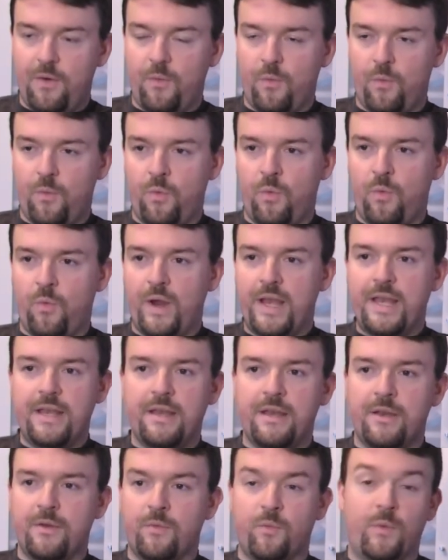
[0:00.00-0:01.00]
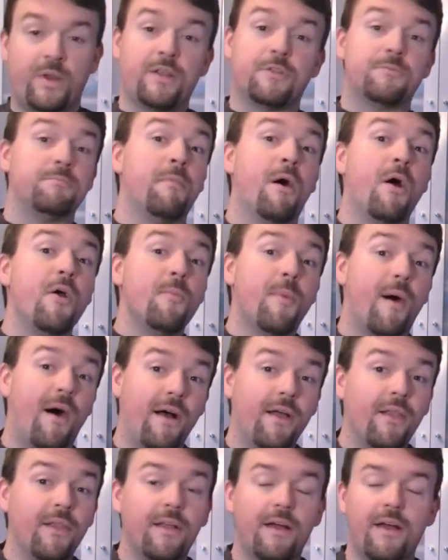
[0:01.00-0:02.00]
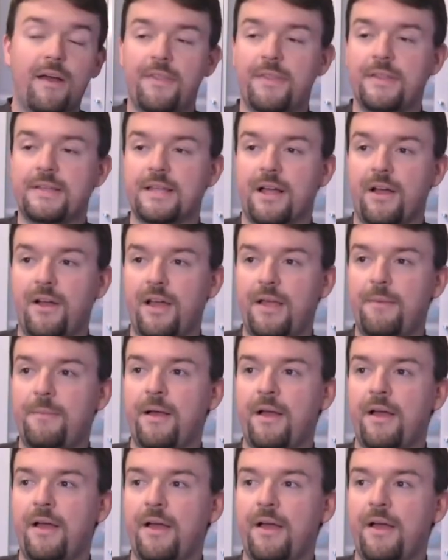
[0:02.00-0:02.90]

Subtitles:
Windows Mobile at the time,